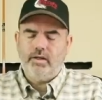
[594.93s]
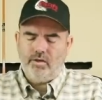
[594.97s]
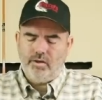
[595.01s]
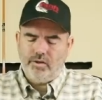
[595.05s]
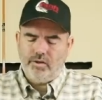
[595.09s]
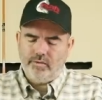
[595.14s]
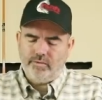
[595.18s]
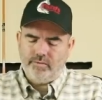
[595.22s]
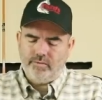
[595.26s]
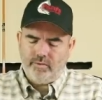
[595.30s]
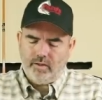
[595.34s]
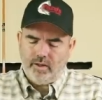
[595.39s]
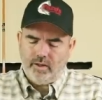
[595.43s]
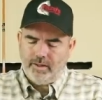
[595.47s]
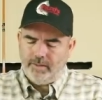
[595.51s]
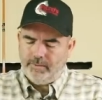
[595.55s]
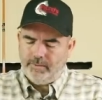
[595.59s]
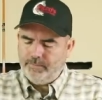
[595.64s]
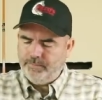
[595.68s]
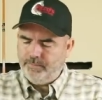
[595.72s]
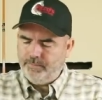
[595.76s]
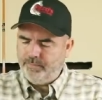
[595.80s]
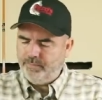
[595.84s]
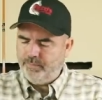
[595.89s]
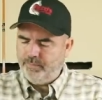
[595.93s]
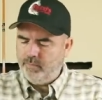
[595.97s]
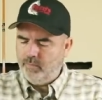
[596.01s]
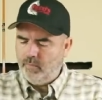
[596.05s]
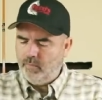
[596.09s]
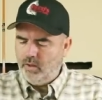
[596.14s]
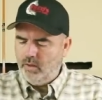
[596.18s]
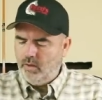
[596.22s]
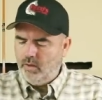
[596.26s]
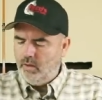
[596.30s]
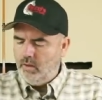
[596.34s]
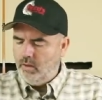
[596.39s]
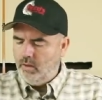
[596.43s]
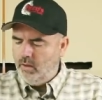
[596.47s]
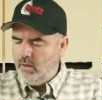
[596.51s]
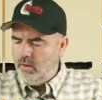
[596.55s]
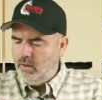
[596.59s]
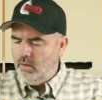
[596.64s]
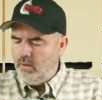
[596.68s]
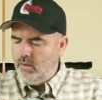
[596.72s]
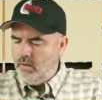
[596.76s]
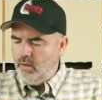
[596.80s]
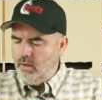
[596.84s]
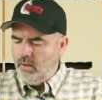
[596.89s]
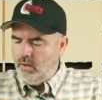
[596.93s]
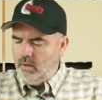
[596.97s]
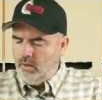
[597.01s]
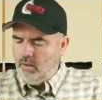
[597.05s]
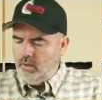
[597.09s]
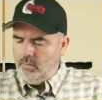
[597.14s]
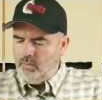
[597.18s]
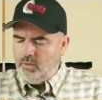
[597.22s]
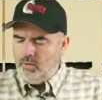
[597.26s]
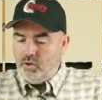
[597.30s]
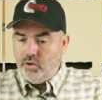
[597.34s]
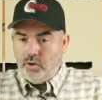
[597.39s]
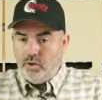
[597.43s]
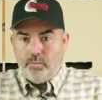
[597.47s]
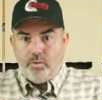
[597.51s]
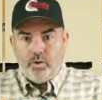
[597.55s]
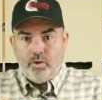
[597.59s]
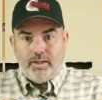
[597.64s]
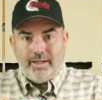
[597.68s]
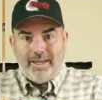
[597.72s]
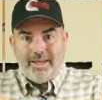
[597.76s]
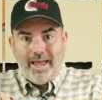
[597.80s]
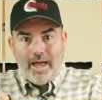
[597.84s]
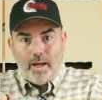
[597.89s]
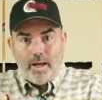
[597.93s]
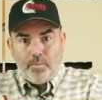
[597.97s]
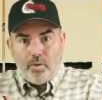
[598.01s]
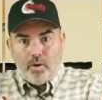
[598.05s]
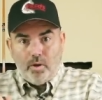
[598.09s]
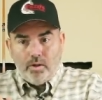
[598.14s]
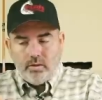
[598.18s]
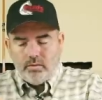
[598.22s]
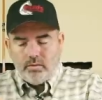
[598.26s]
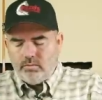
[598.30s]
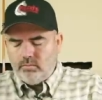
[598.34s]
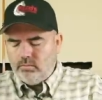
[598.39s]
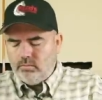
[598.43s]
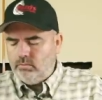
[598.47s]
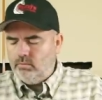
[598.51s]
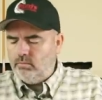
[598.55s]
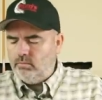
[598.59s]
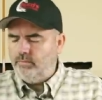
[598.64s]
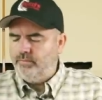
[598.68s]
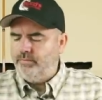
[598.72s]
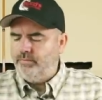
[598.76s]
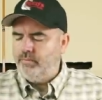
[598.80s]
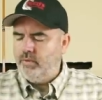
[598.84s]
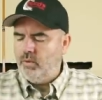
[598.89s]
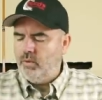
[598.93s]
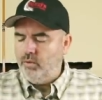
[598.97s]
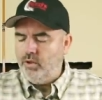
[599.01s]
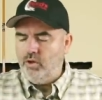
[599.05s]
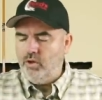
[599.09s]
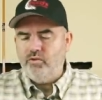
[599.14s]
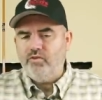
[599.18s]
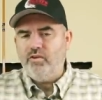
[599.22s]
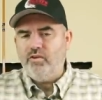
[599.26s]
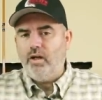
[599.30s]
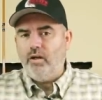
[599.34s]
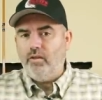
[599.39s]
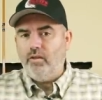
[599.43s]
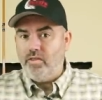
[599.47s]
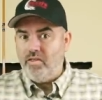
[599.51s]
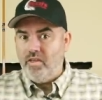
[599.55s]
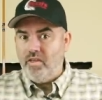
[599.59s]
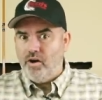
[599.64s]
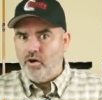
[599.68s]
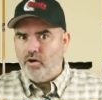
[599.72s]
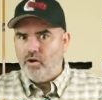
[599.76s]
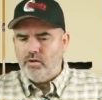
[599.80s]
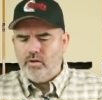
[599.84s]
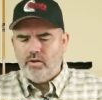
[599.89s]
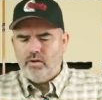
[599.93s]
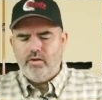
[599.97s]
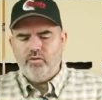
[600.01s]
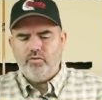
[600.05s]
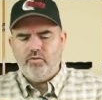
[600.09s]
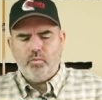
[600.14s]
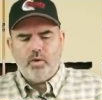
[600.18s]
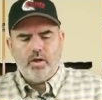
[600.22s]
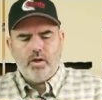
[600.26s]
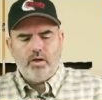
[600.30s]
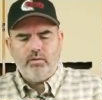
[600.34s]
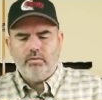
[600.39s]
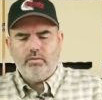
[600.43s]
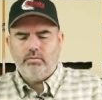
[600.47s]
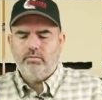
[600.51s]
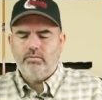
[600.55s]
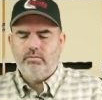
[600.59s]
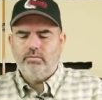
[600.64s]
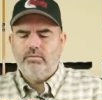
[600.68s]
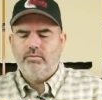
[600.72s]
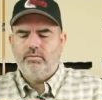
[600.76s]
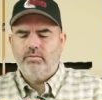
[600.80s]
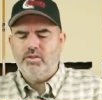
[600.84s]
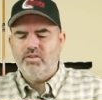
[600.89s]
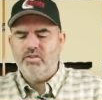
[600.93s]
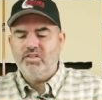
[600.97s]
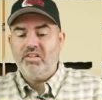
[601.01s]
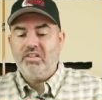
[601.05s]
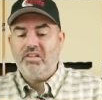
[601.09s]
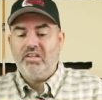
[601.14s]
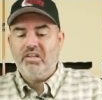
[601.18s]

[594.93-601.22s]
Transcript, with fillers: to your fly. Be sure to put the cap on. We do sell thinner as well, just in